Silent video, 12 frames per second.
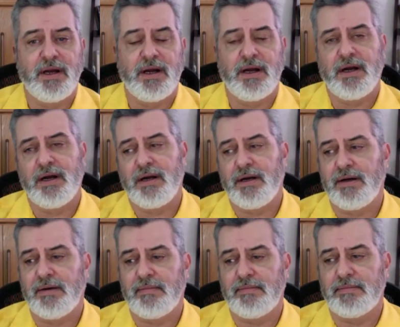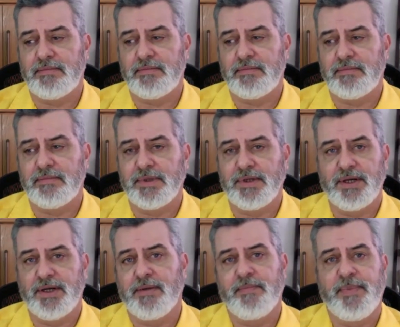You're
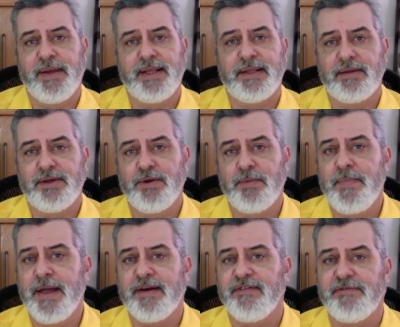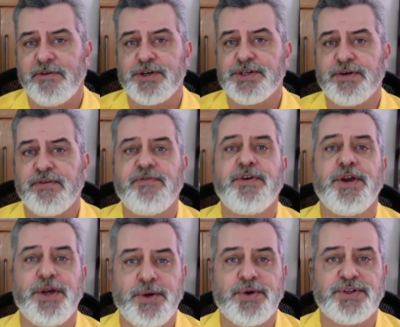not being your better version of
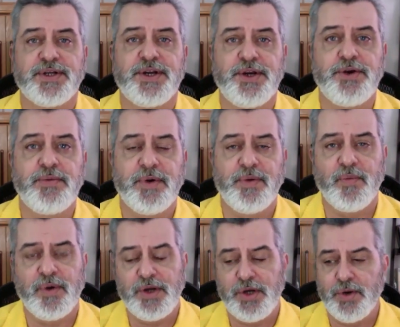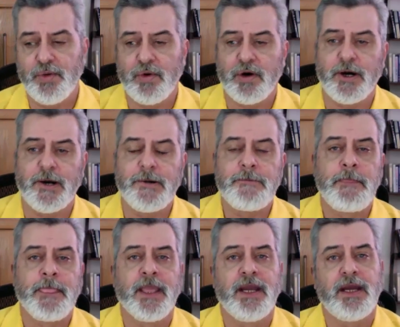you as a human when you are
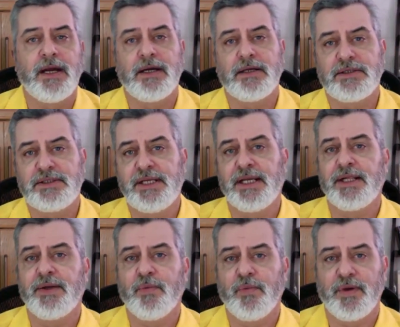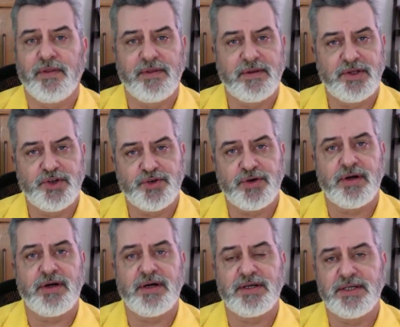dealing with
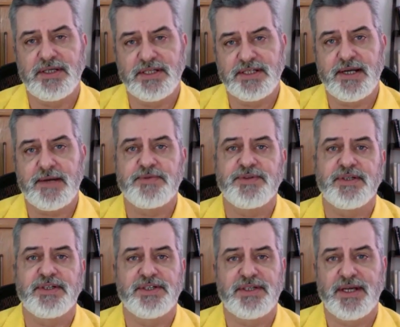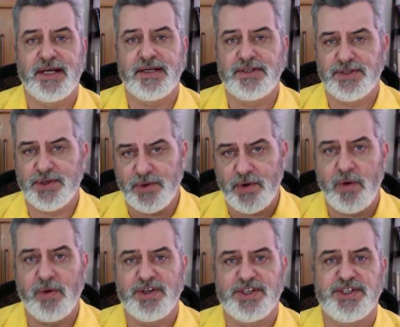drugs and substance that
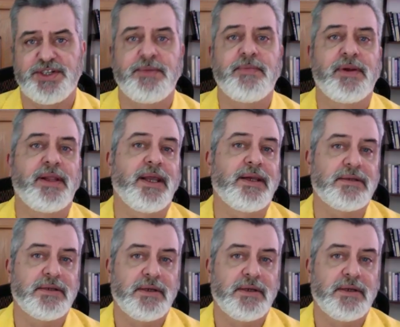so-called stimulate